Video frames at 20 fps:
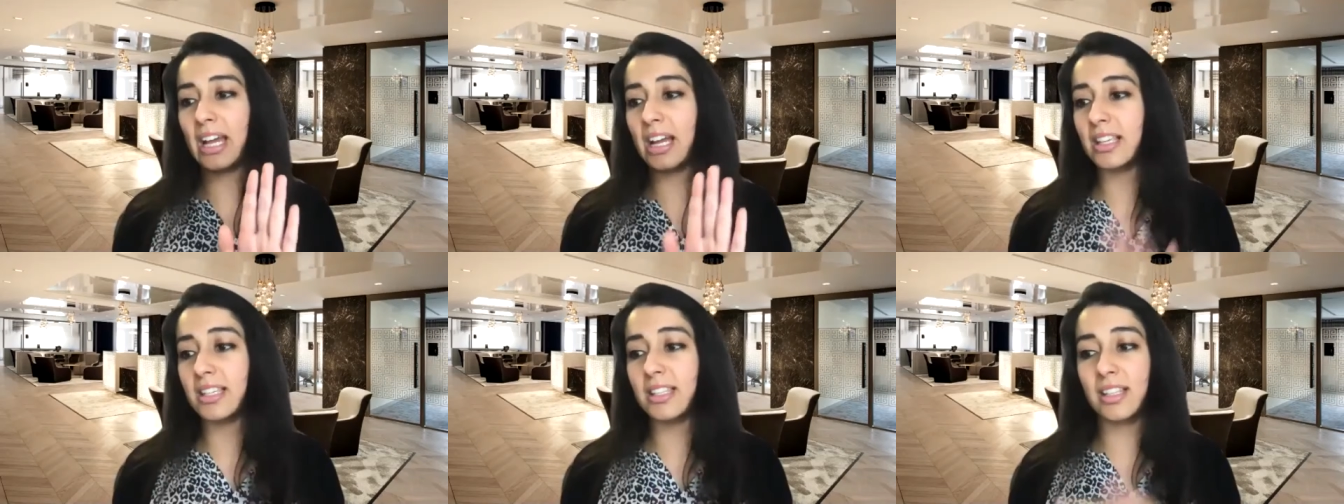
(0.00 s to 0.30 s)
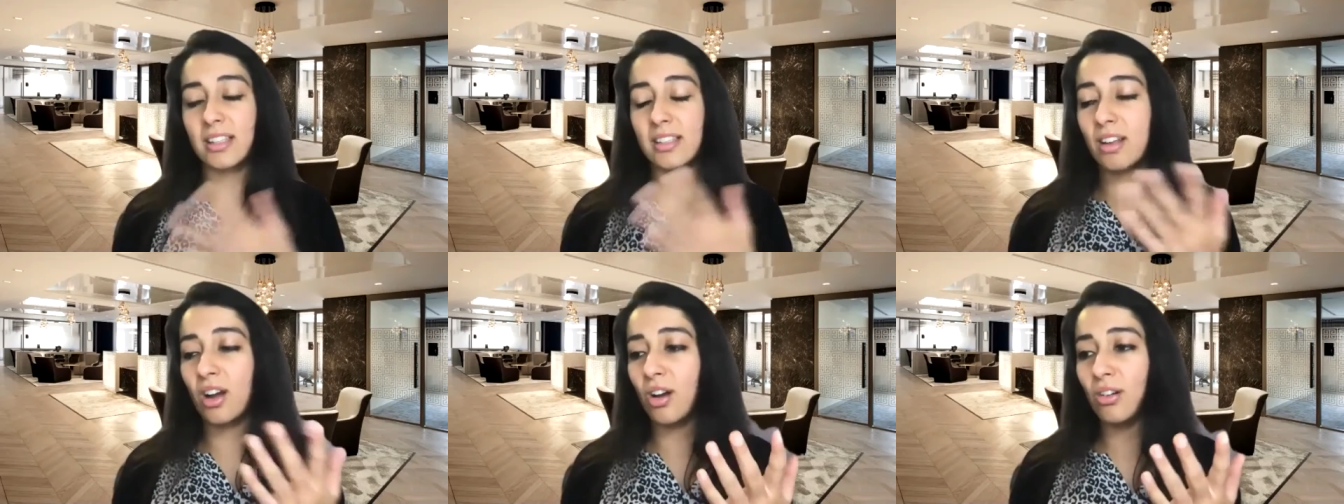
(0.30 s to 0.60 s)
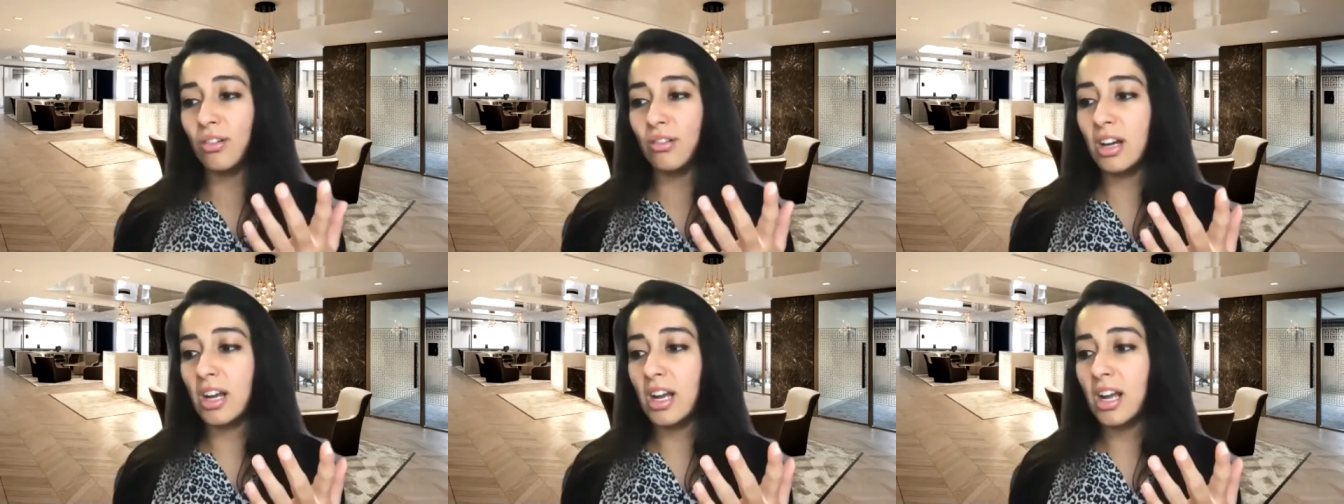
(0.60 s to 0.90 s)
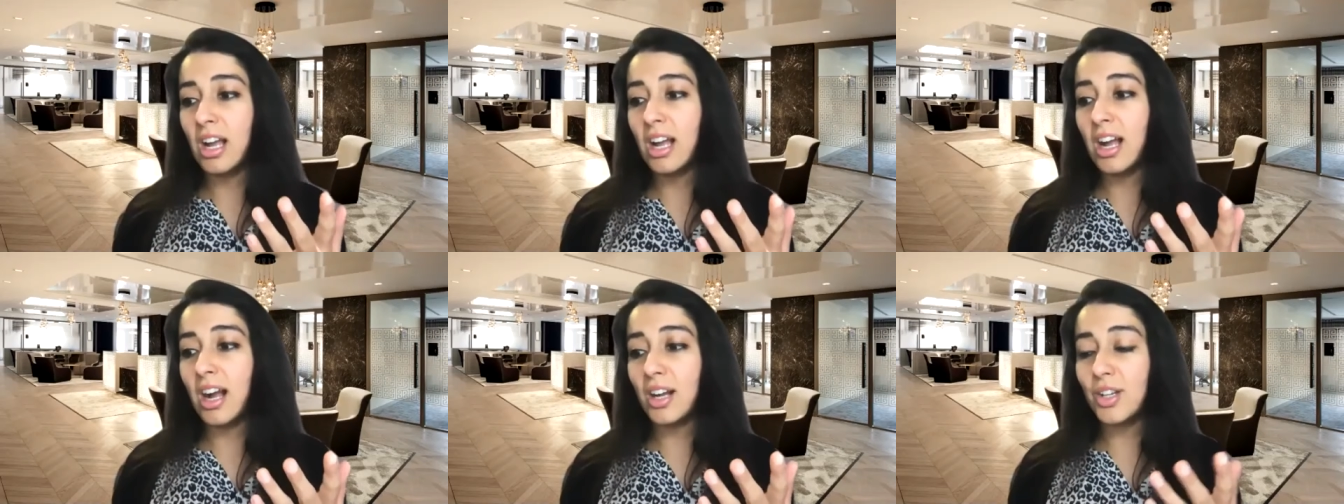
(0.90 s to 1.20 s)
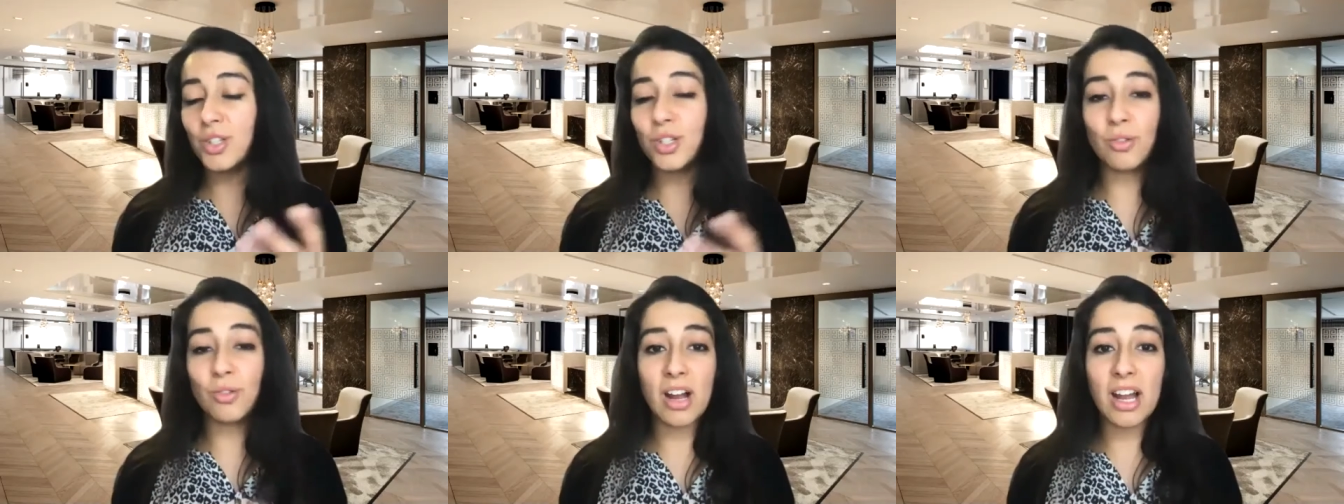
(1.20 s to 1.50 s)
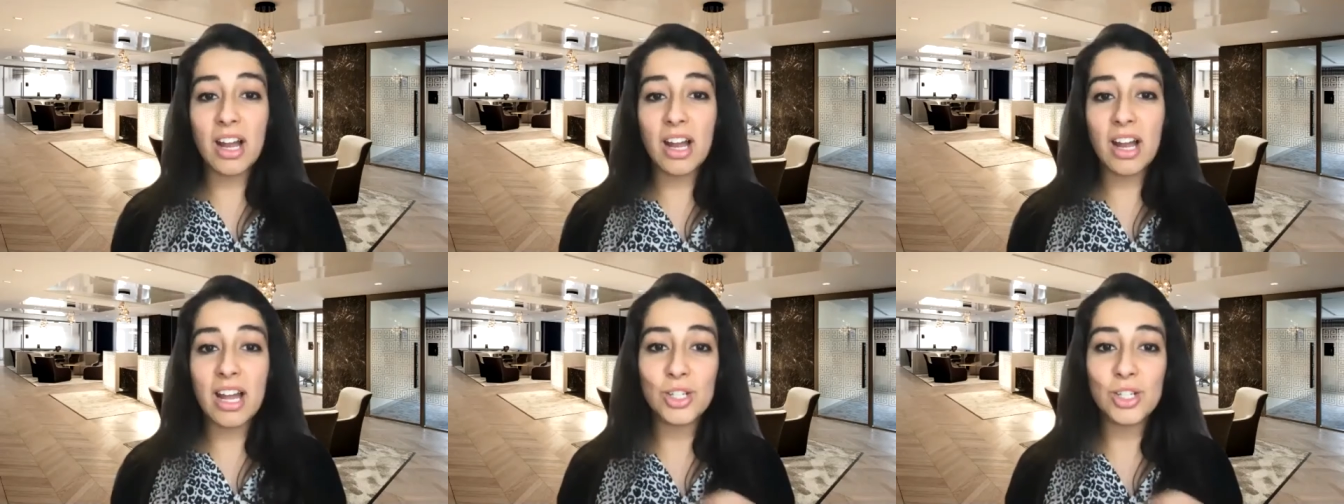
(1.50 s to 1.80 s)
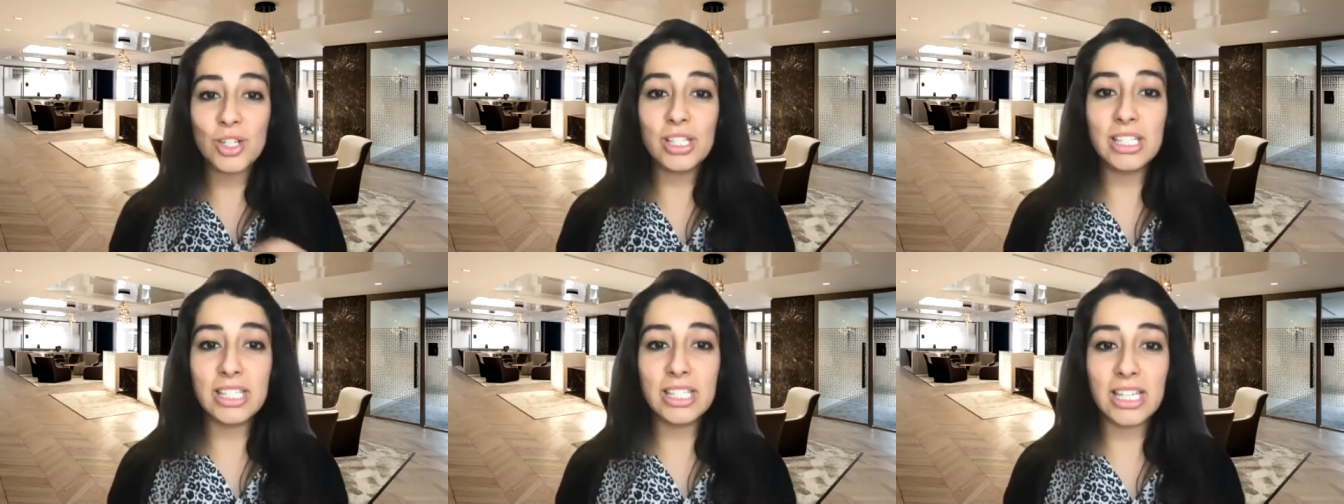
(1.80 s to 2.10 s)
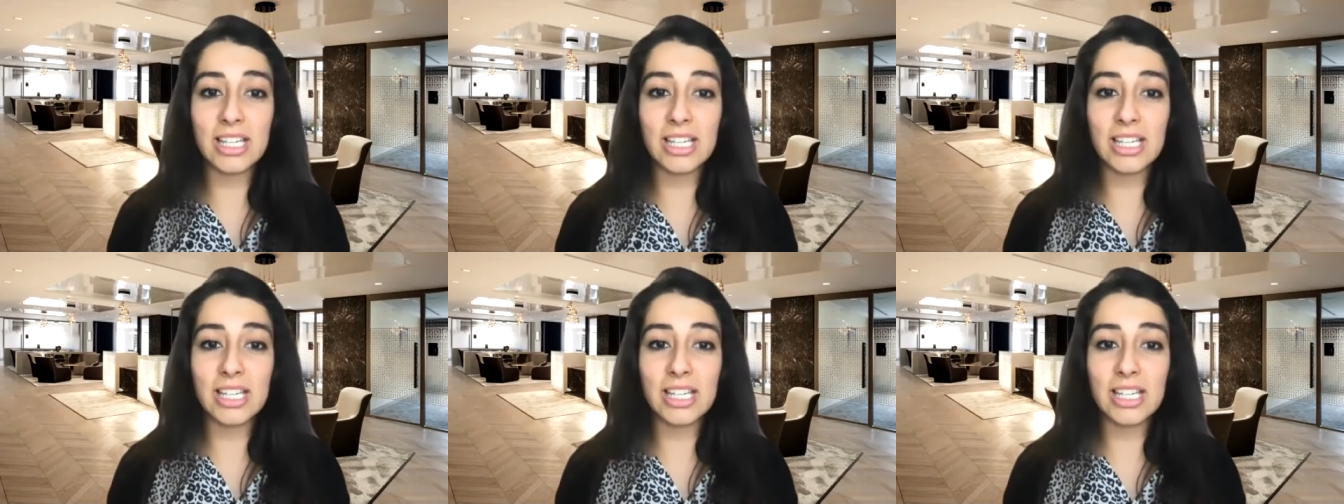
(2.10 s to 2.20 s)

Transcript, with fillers: I said, no, do you know what I actually did?